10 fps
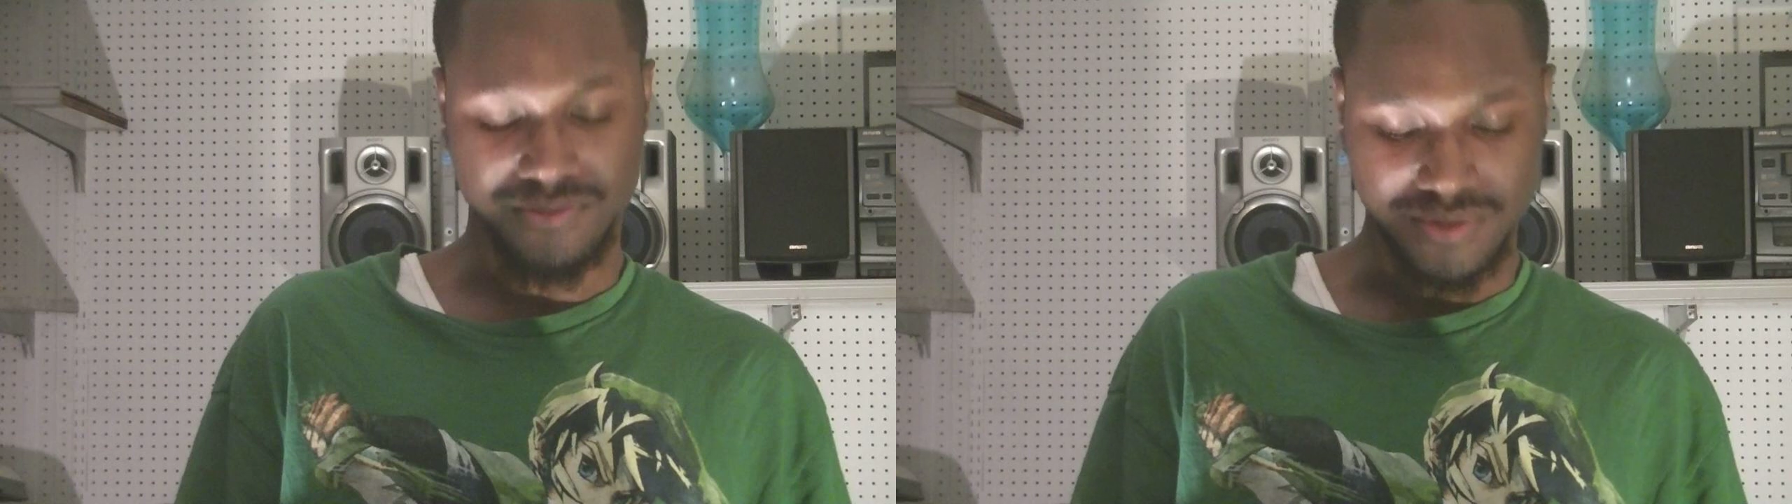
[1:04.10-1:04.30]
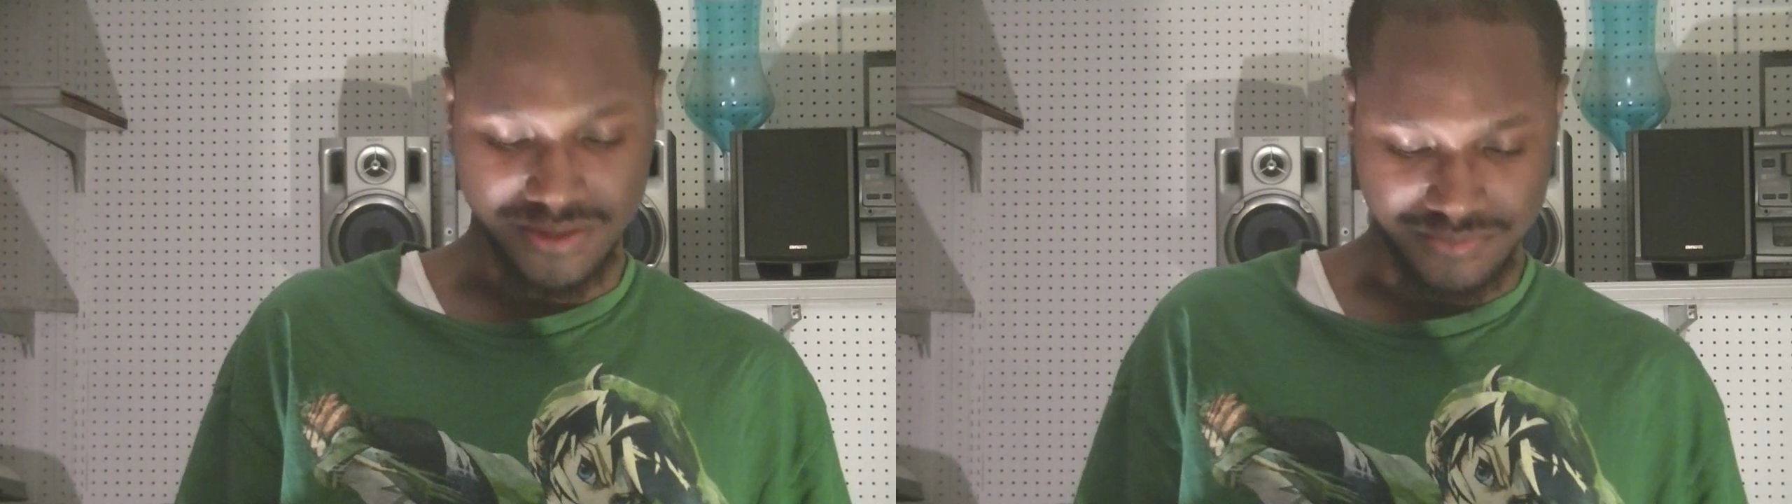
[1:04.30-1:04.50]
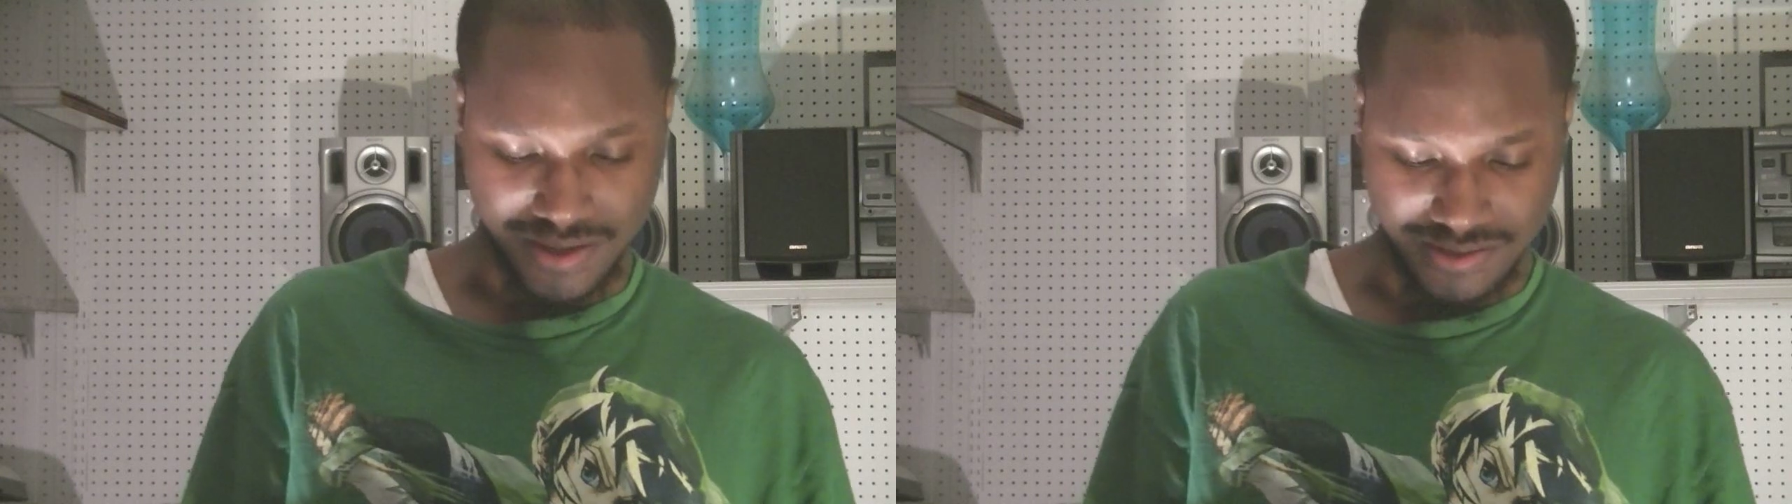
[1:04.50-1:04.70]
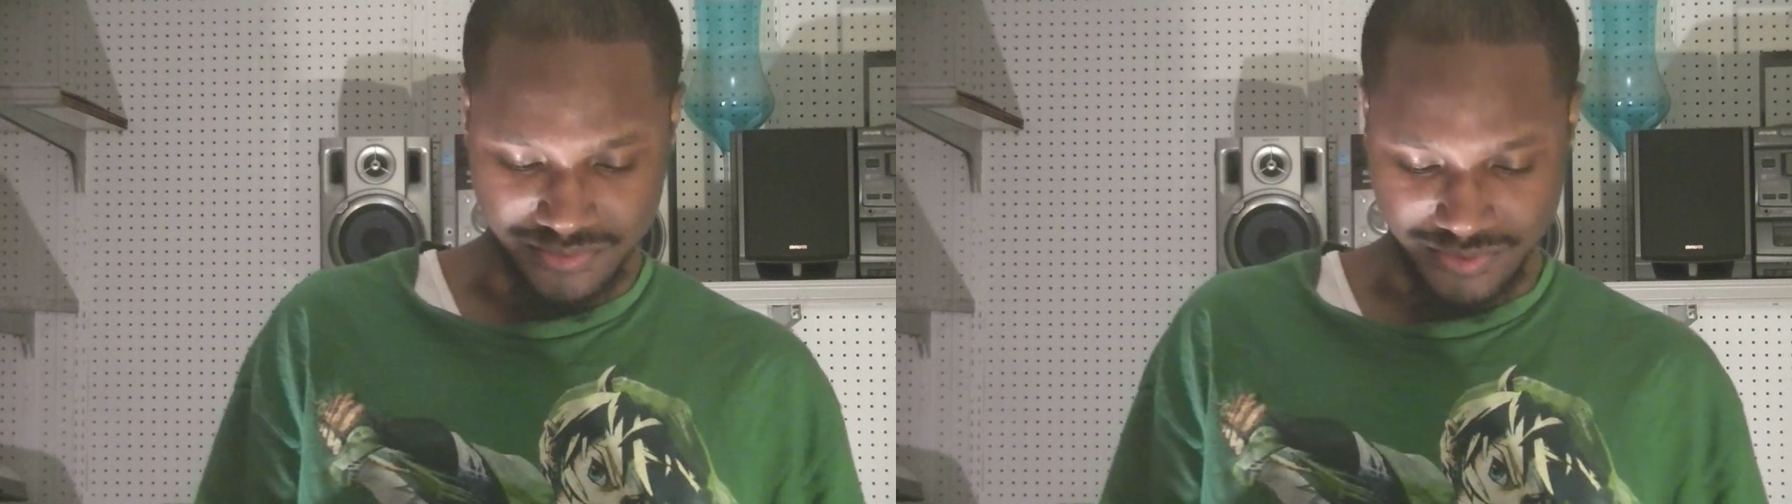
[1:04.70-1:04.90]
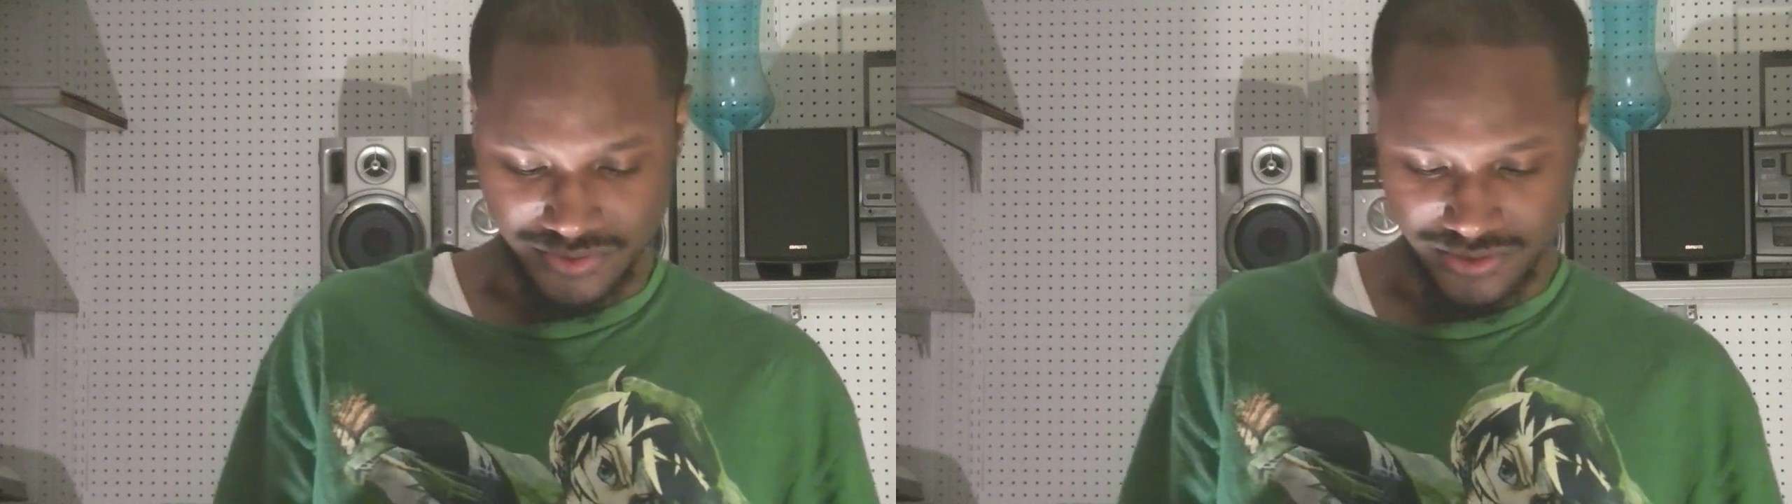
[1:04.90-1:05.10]
best match.
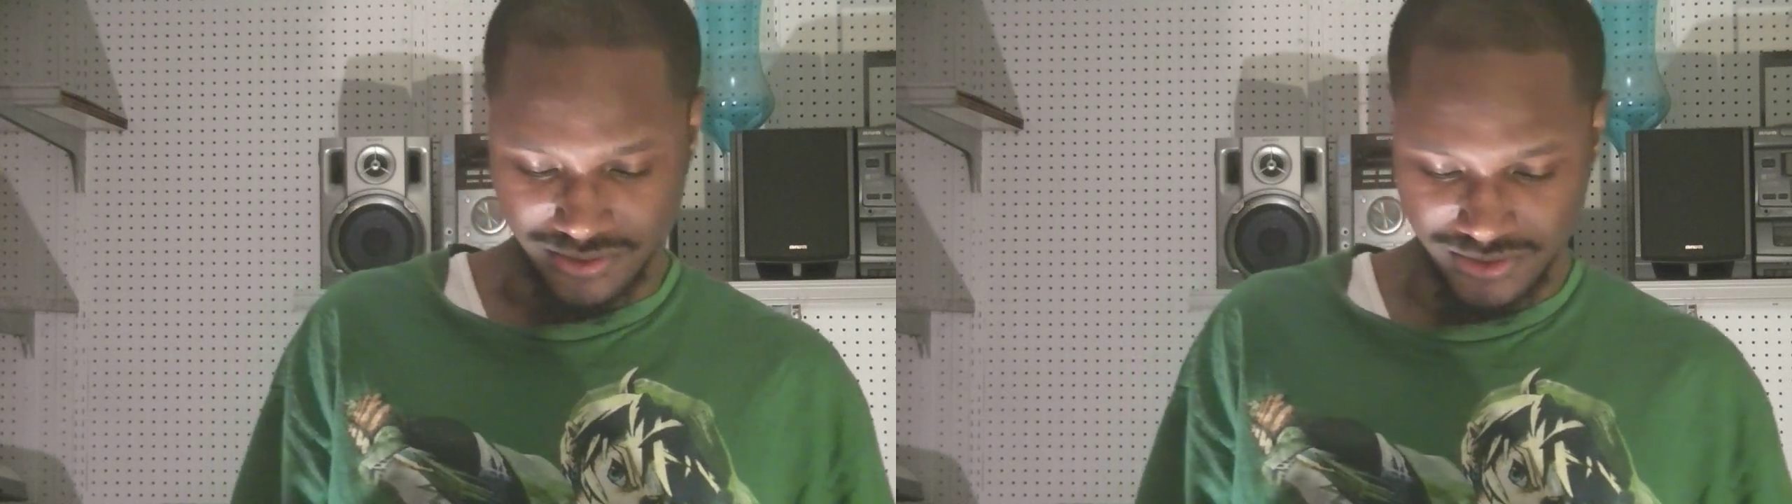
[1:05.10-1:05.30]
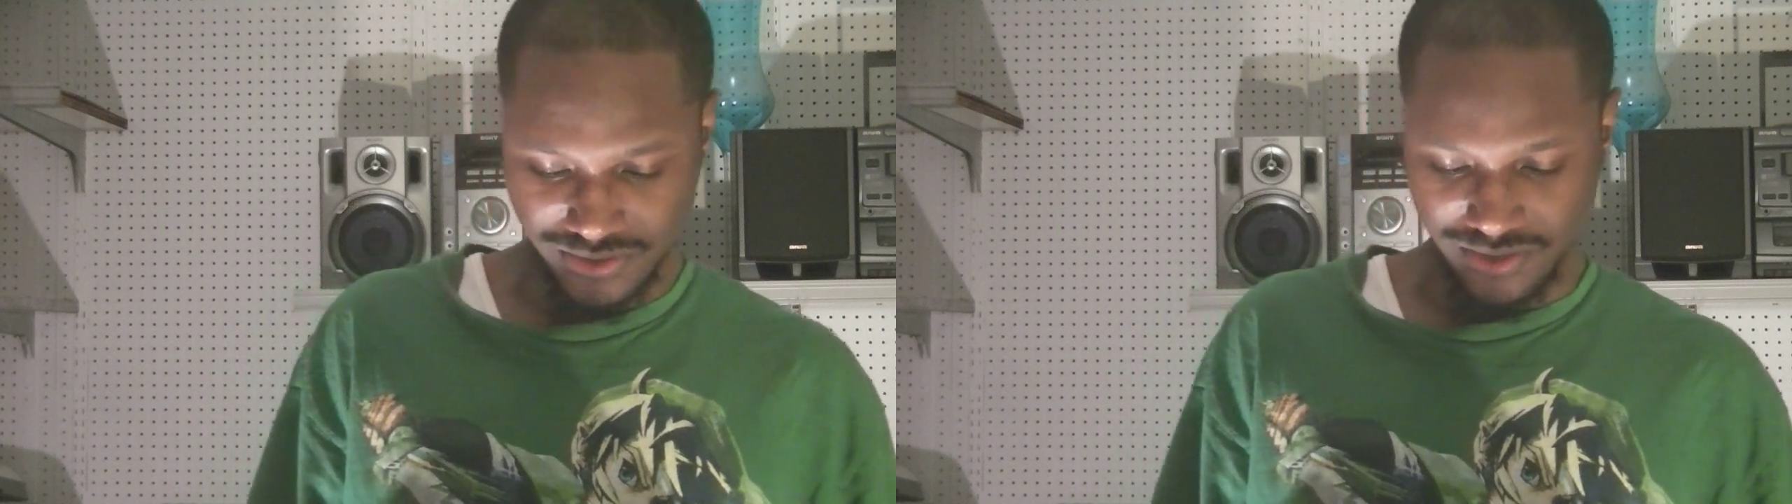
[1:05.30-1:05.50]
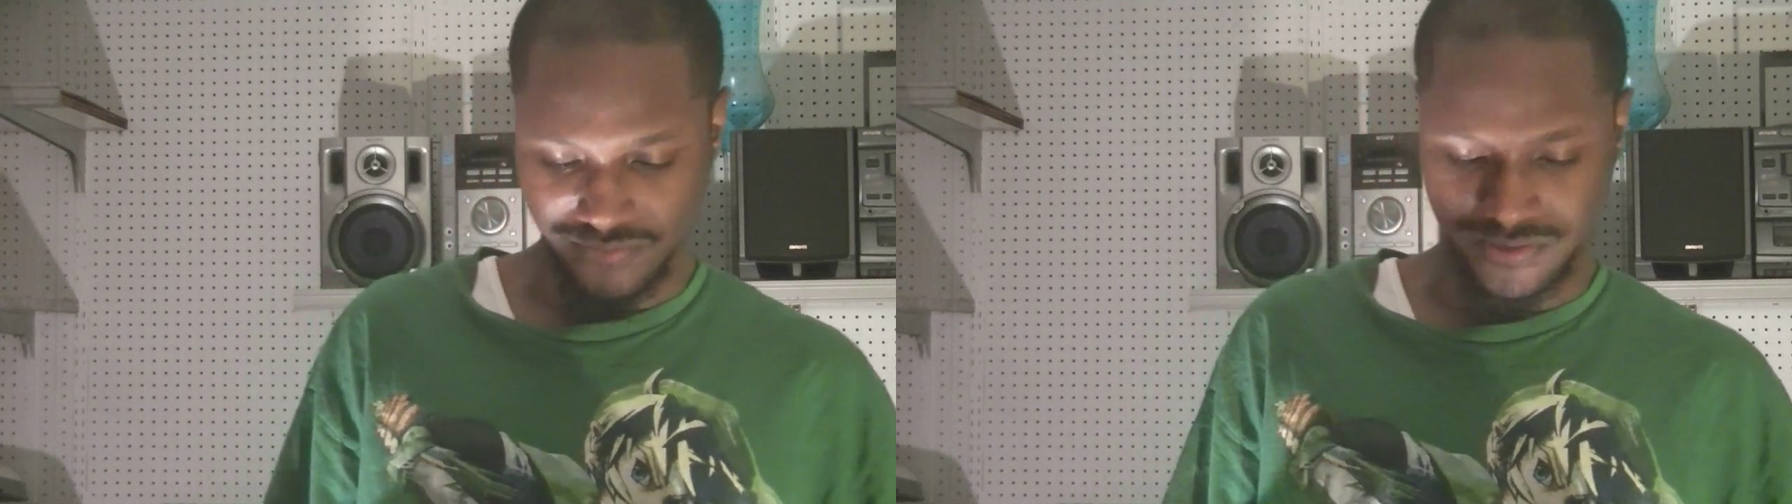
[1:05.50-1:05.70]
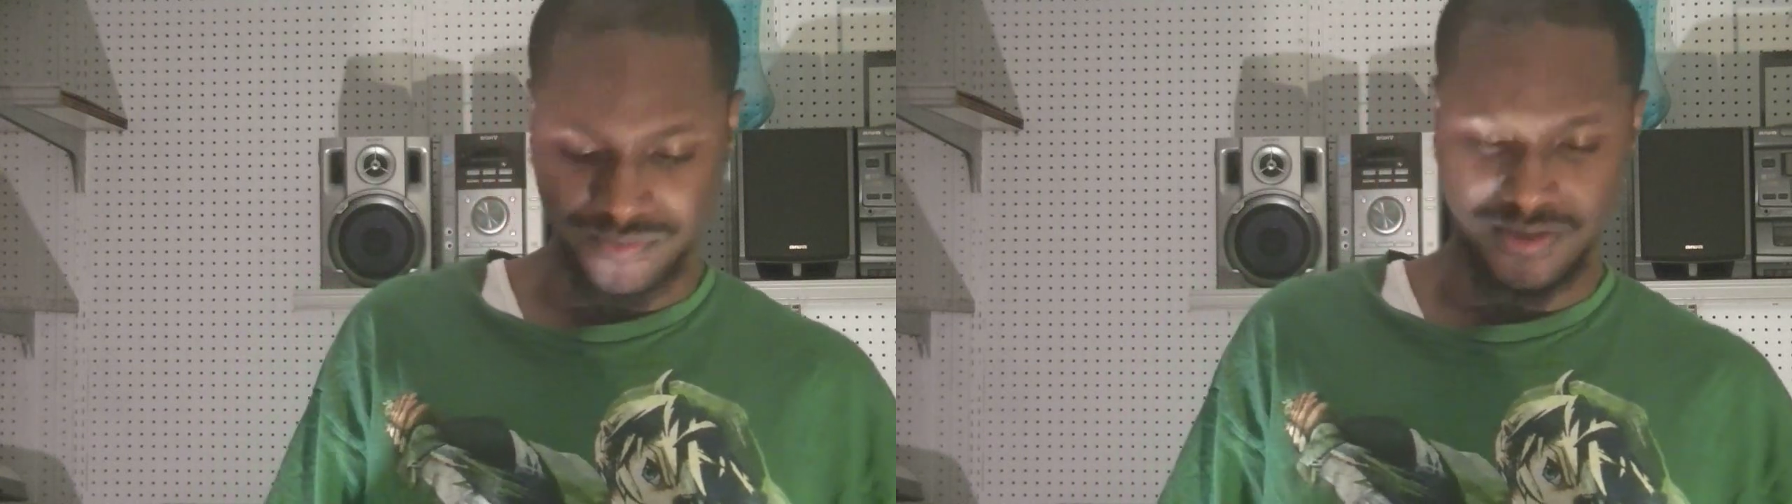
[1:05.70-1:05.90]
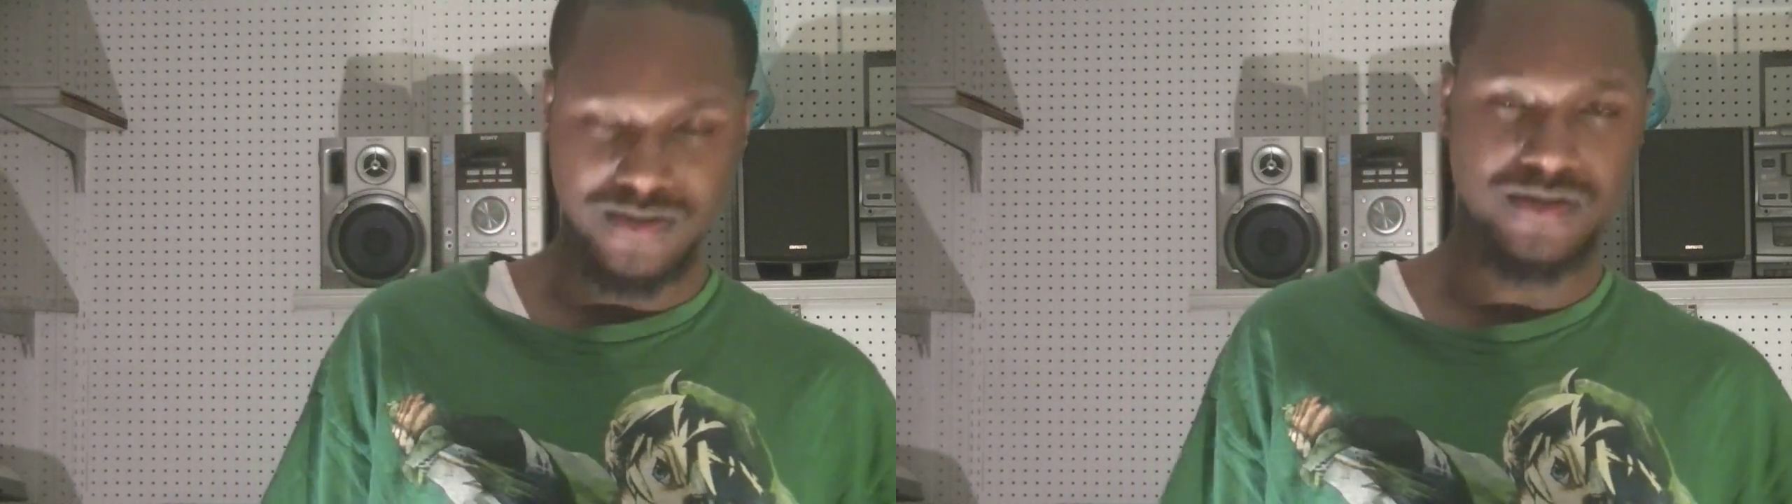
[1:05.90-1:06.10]
But I'm just going to start from the
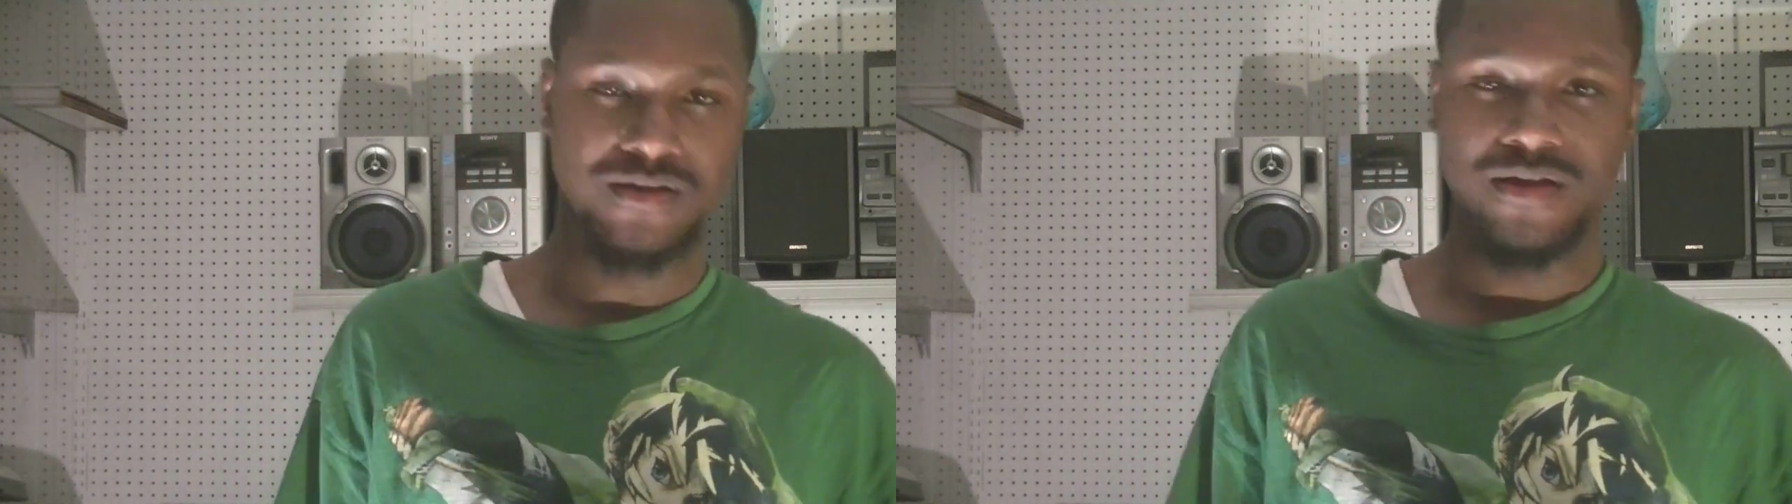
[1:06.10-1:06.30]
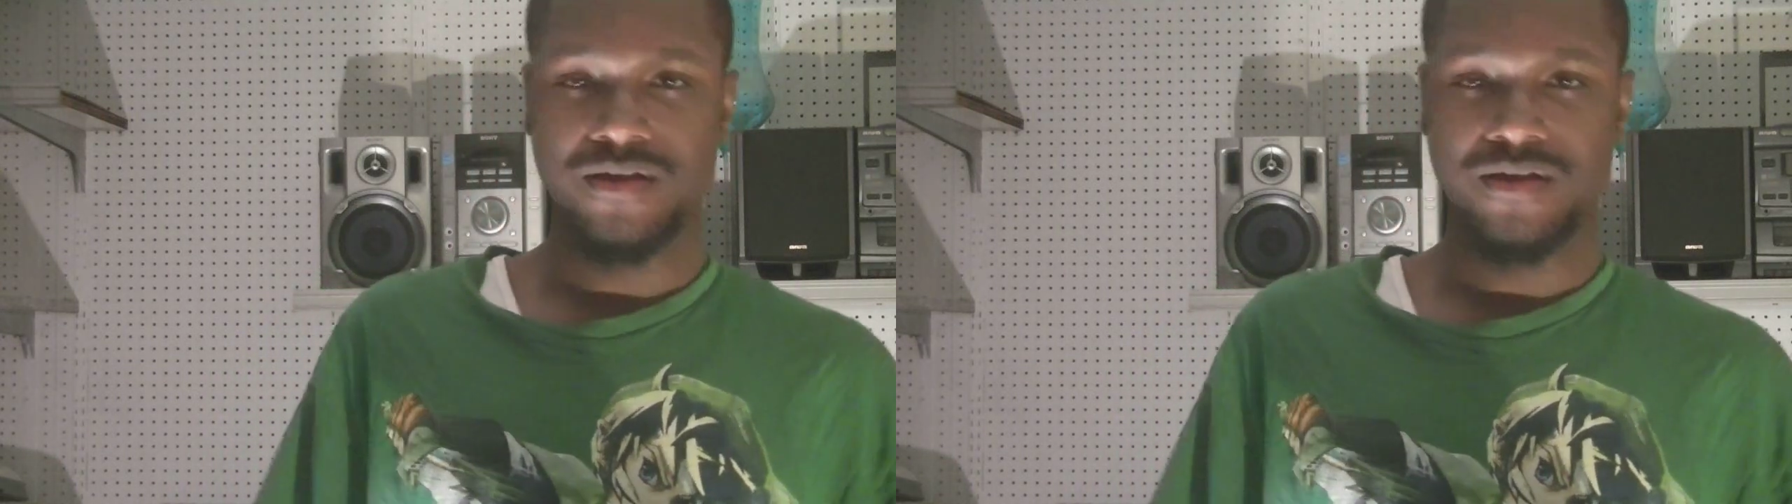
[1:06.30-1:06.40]
beginning,